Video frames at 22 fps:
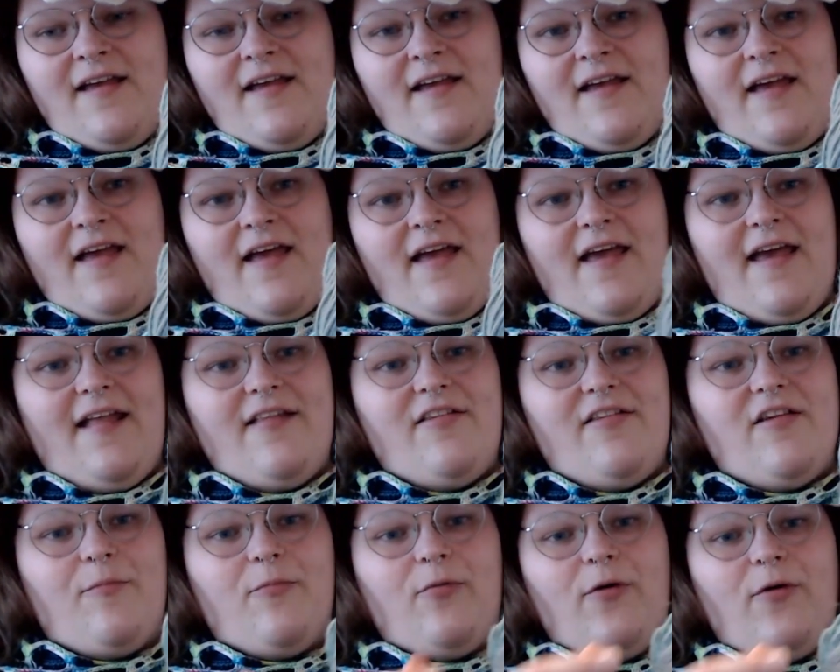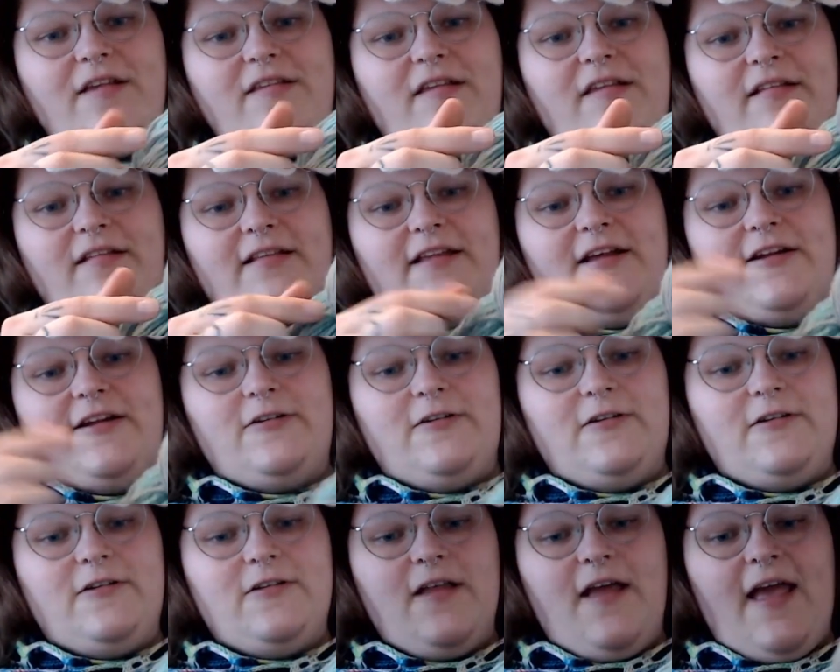It's a Briggs & Little
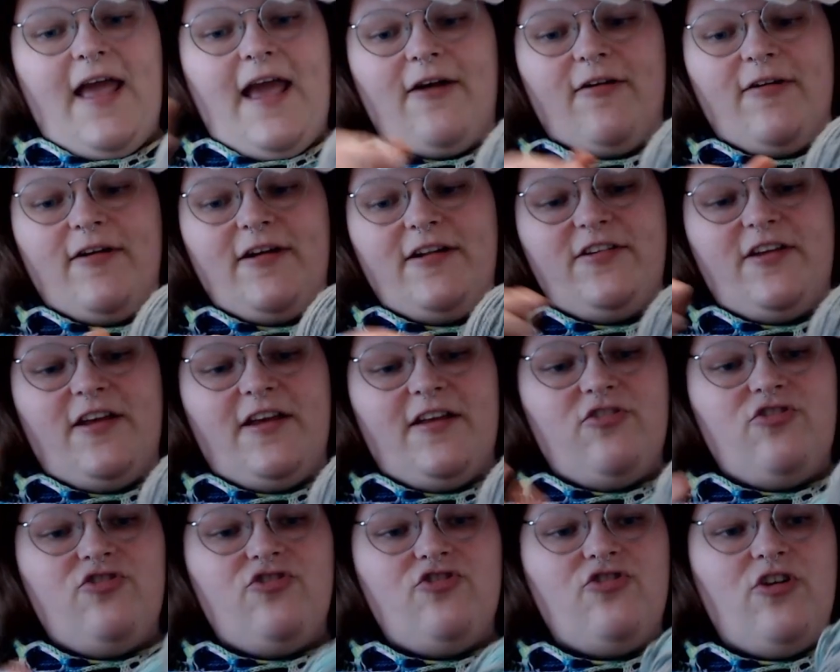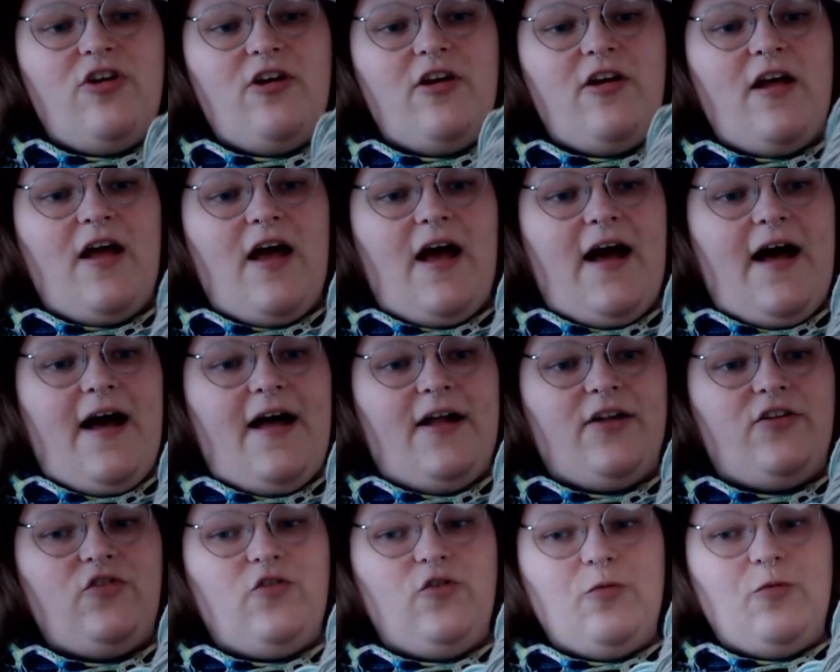Heritage
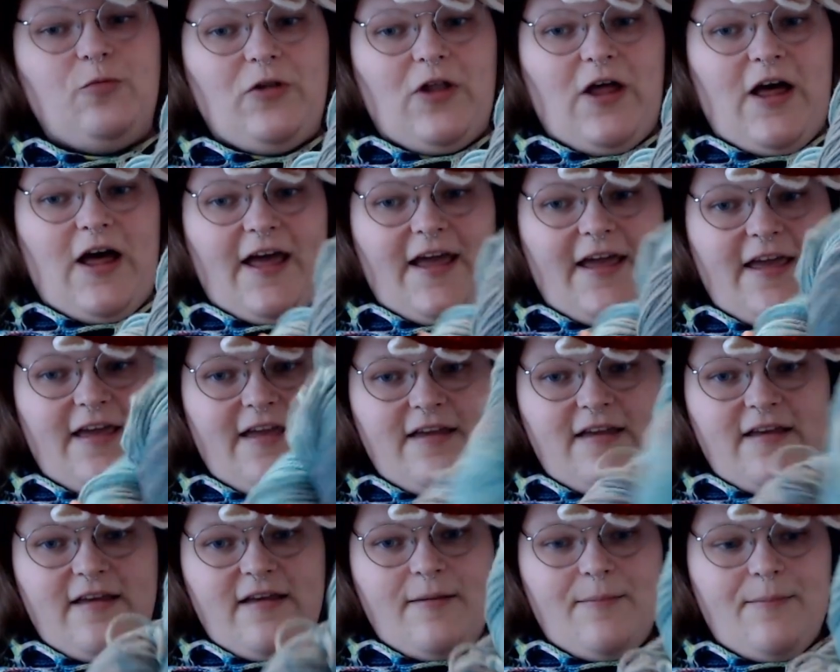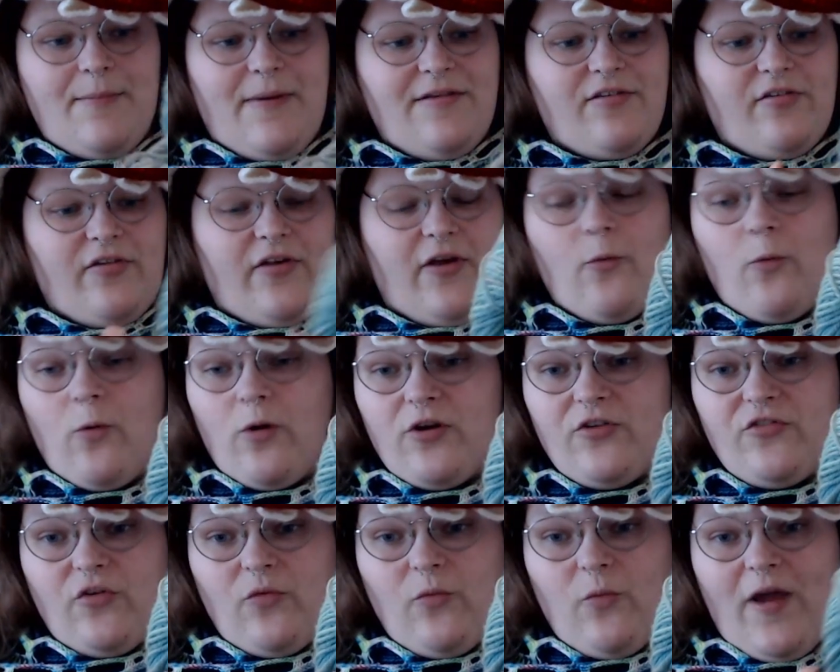2-ply, basically a worsted
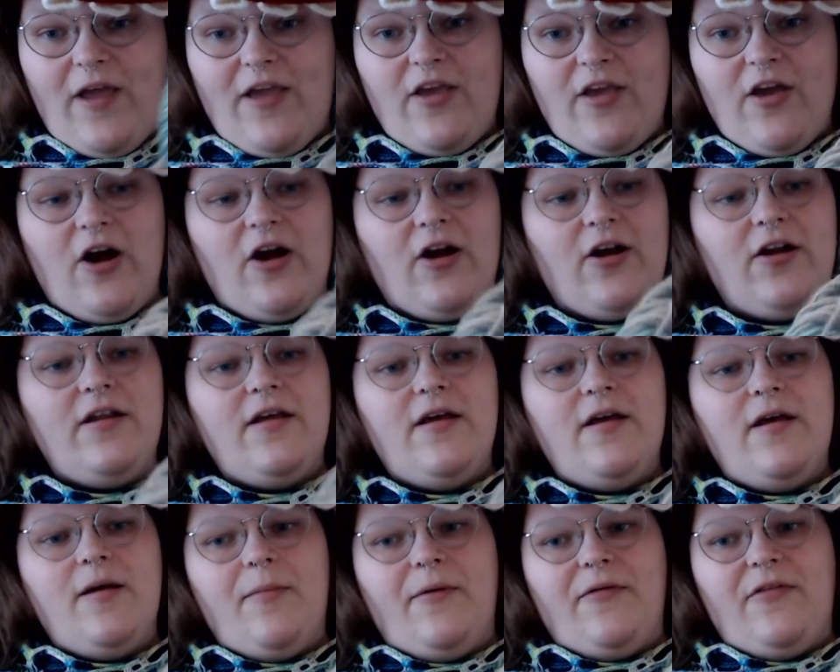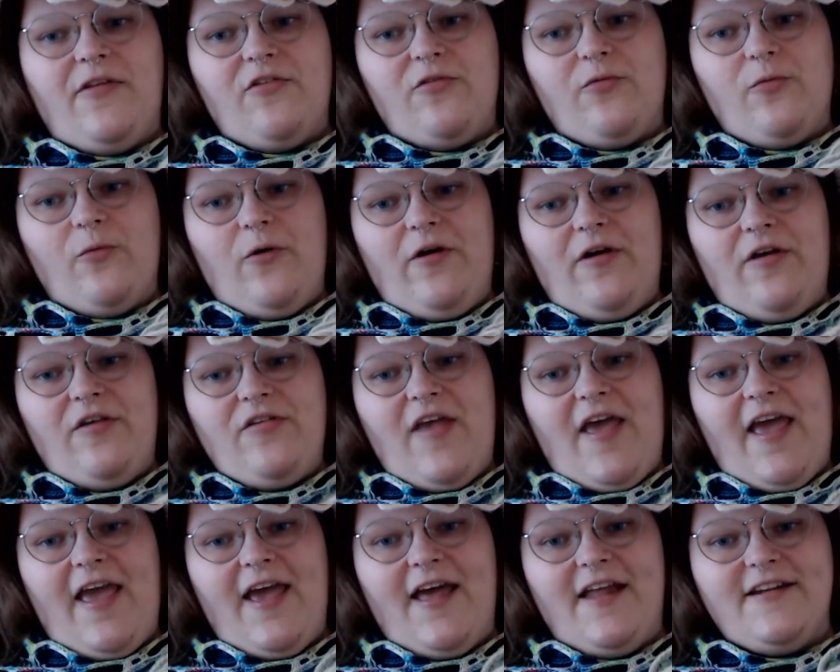weight yarn, but this was
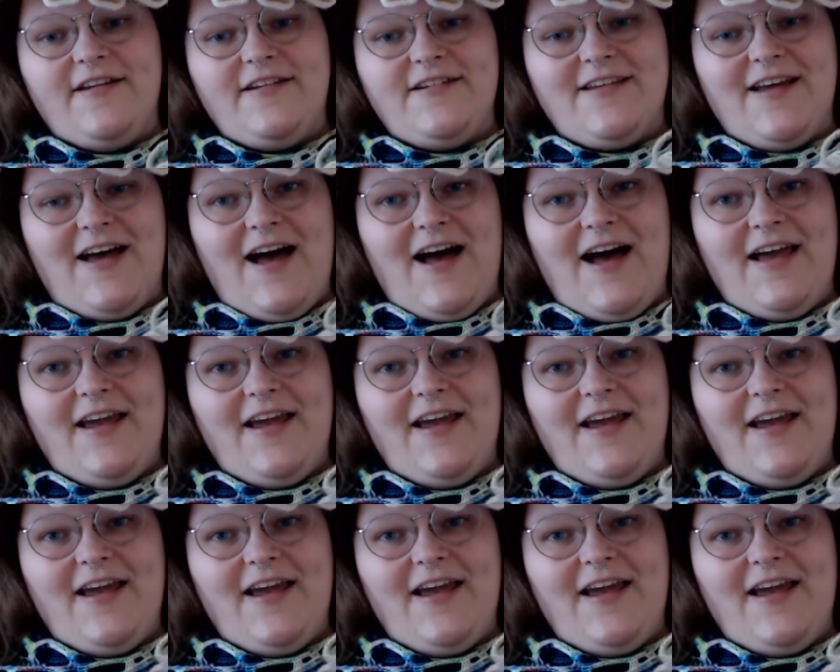hand dyed